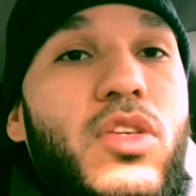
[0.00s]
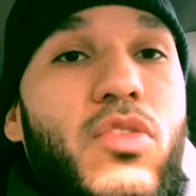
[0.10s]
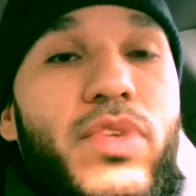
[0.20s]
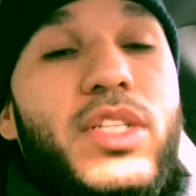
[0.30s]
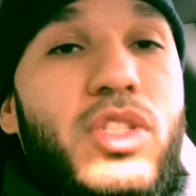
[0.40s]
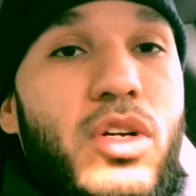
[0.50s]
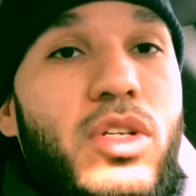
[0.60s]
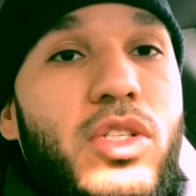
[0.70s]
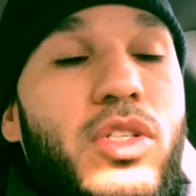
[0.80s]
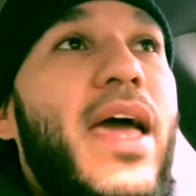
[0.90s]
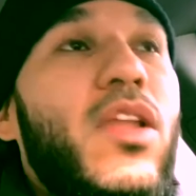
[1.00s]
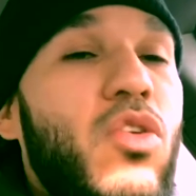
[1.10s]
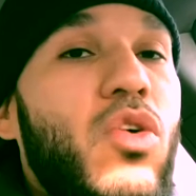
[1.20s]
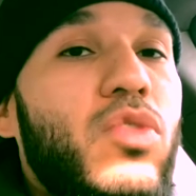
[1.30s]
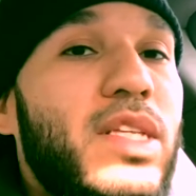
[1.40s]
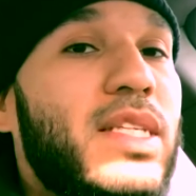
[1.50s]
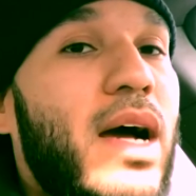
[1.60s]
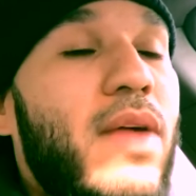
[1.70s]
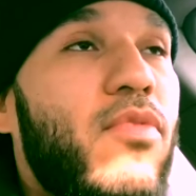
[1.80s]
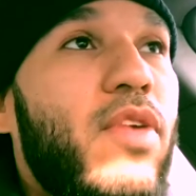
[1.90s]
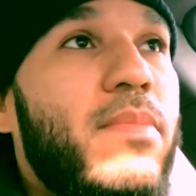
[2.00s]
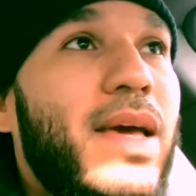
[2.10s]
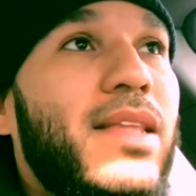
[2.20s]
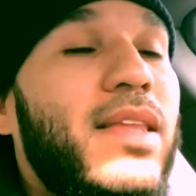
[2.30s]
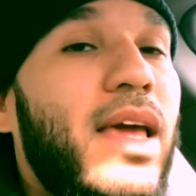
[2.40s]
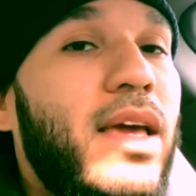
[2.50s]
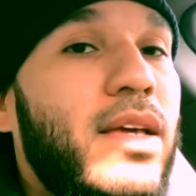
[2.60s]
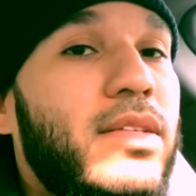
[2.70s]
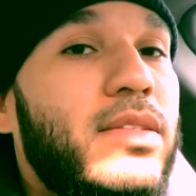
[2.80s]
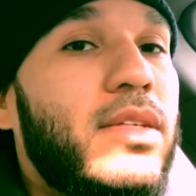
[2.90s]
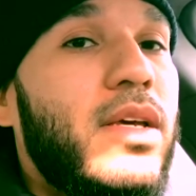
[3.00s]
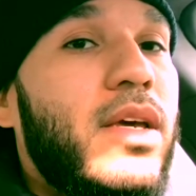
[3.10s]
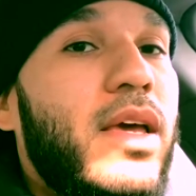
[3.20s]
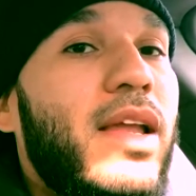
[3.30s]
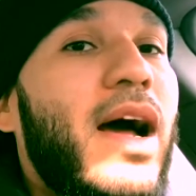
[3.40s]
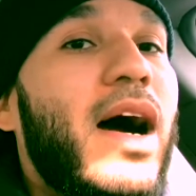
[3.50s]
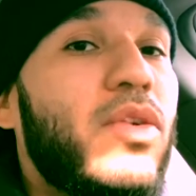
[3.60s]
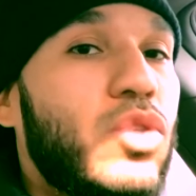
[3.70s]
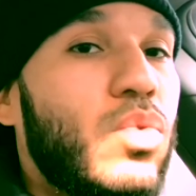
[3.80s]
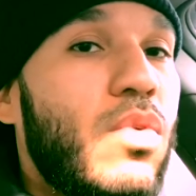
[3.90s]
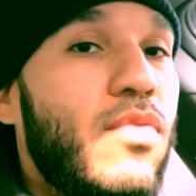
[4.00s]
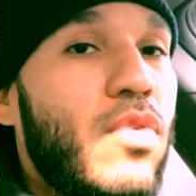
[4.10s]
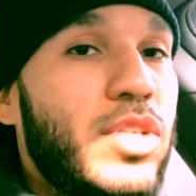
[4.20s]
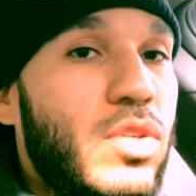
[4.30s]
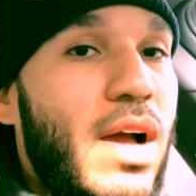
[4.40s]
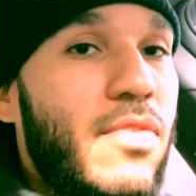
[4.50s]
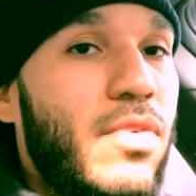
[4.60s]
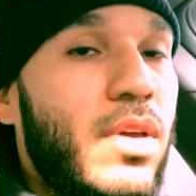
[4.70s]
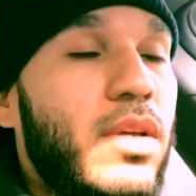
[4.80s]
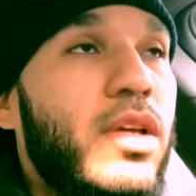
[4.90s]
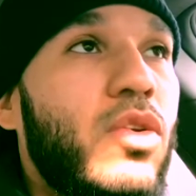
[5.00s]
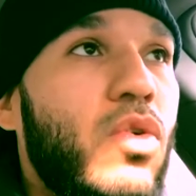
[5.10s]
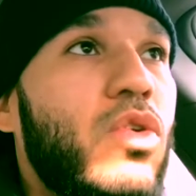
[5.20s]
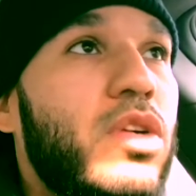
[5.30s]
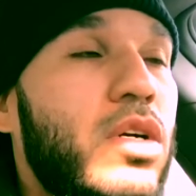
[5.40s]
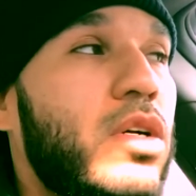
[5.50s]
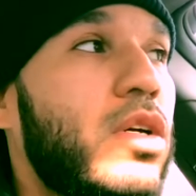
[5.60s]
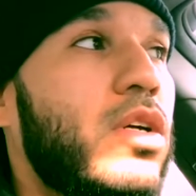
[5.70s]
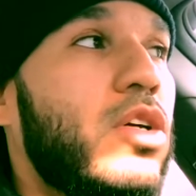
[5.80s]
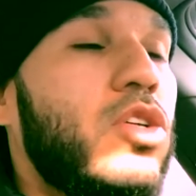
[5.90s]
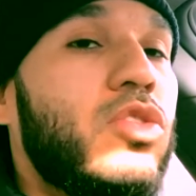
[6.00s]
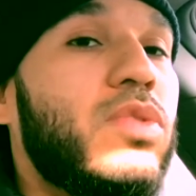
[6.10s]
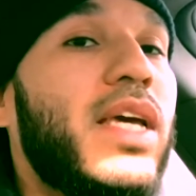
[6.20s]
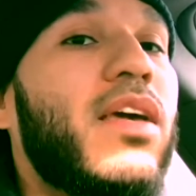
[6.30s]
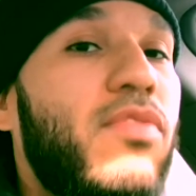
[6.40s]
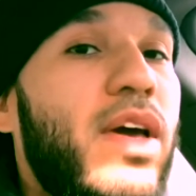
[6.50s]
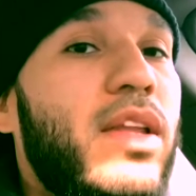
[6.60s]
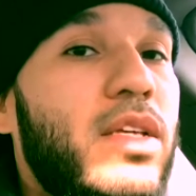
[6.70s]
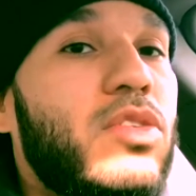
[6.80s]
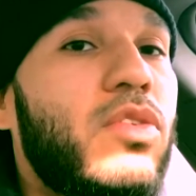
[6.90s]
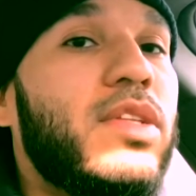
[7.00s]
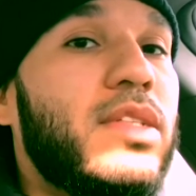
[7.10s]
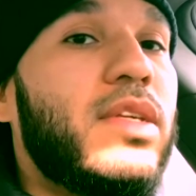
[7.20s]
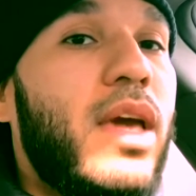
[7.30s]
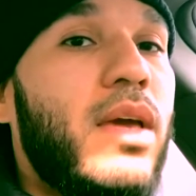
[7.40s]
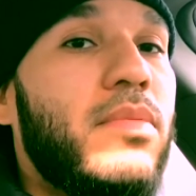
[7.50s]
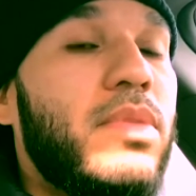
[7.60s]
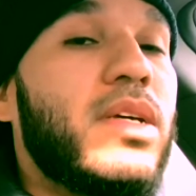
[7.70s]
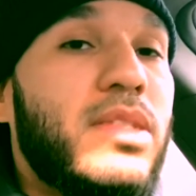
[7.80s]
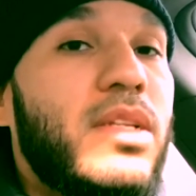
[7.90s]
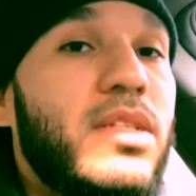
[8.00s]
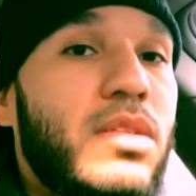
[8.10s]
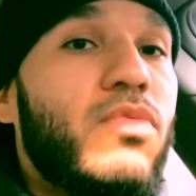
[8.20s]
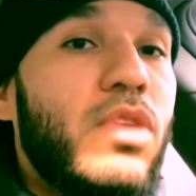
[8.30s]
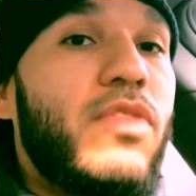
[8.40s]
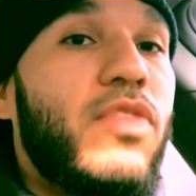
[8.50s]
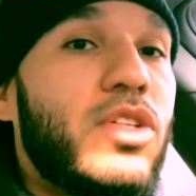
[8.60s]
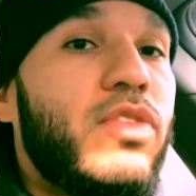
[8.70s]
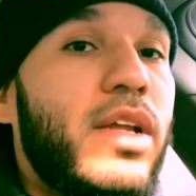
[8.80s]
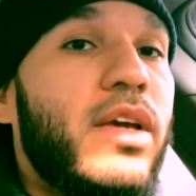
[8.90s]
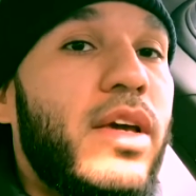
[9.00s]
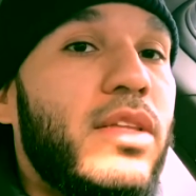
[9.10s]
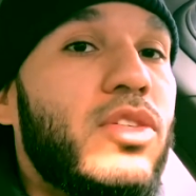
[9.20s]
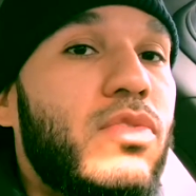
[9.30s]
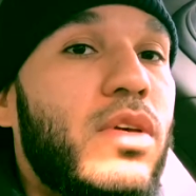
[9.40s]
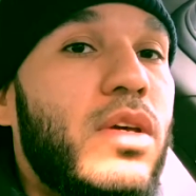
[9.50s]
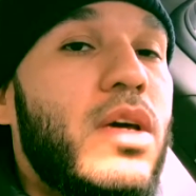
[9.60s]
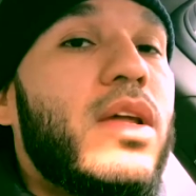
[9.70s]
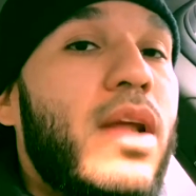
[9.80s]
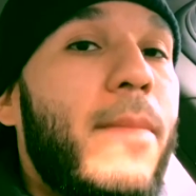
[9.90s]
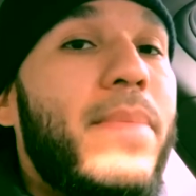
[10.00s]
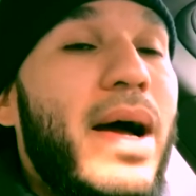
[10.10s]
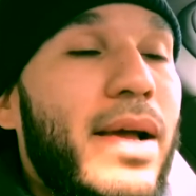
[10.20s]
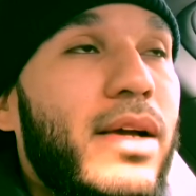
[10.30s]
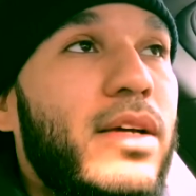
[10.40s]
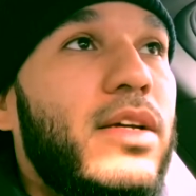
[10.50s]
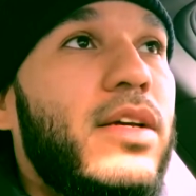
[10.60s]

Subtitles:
your research and know the time frame and days and how to avoid traffic in order to take advantage on this game, because it is a really frustrating industry. Now back